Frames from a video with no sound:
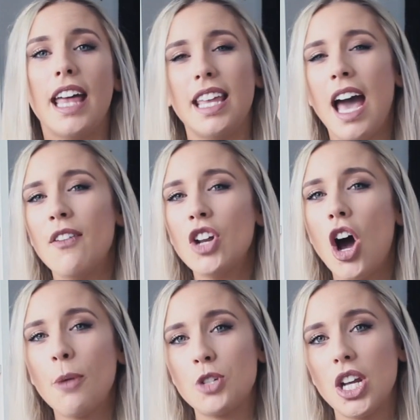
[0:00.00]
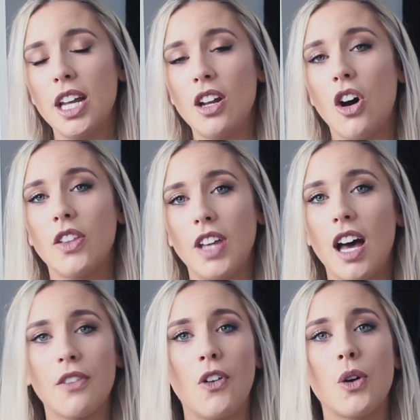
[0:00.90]
and they have an option on the
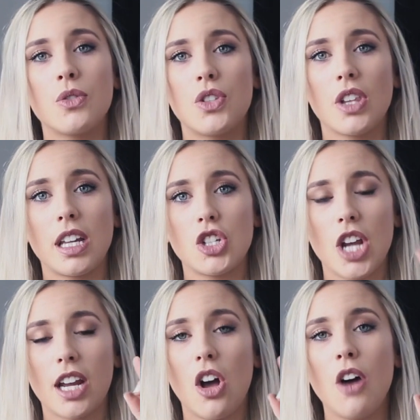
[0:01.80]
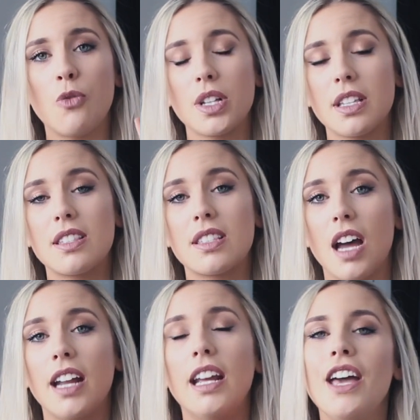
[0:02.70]
iPhone to like check it off once it's
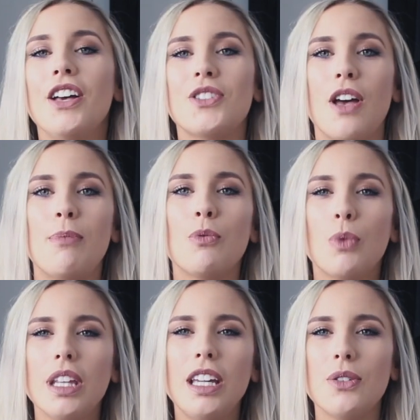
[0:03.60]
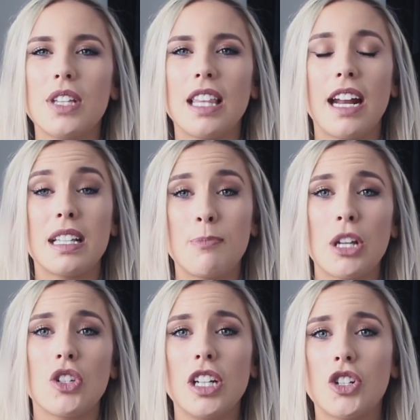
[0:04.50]
done. So I've been really using that,
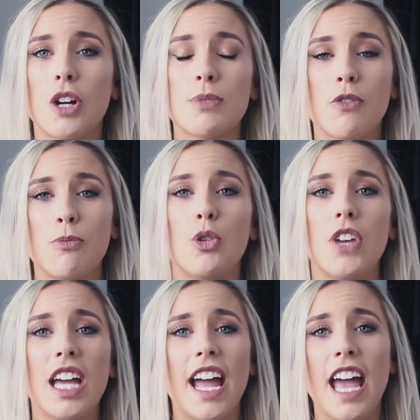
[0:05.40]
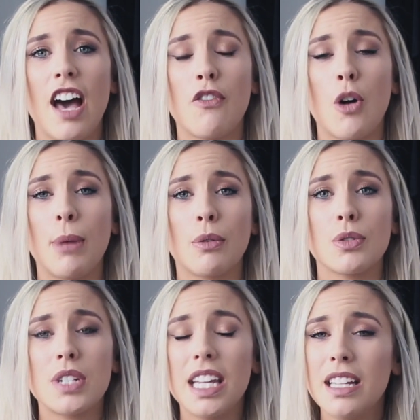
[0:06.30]
especially in terms of moving. I have all my
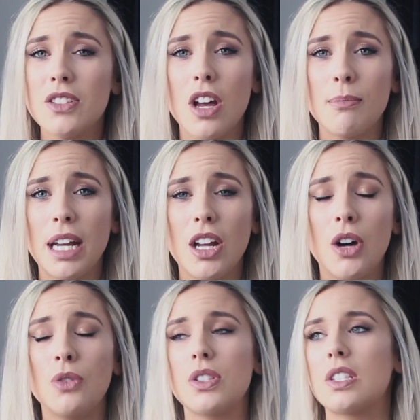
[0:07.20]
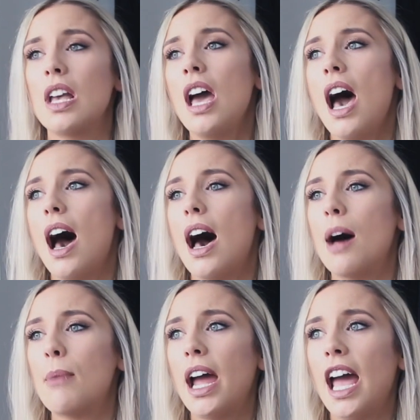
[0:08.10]
routines on my notes,
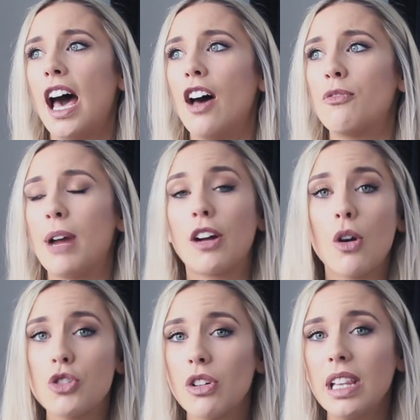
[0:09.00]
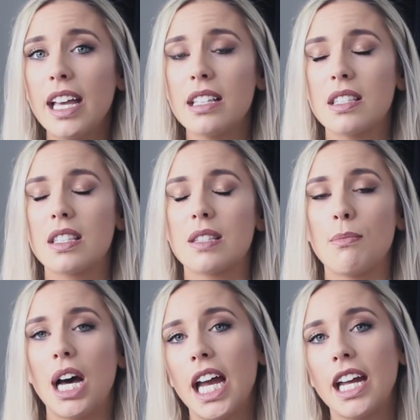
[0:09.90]
I have my grocery lists,
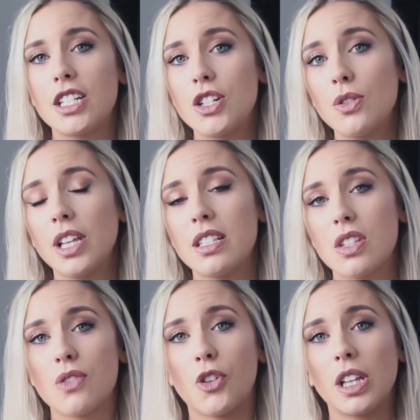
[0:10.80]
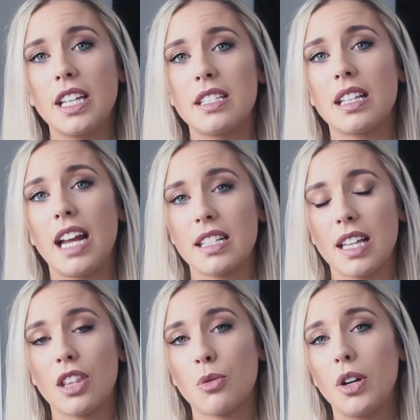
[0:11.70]
my to-do lists for at least the next
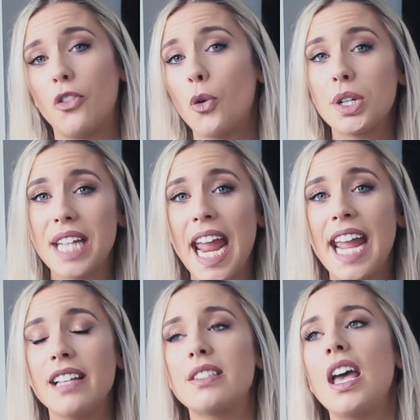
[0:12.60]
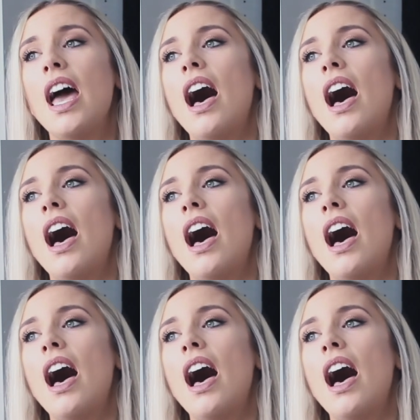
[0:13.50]
like 3 to 4 days.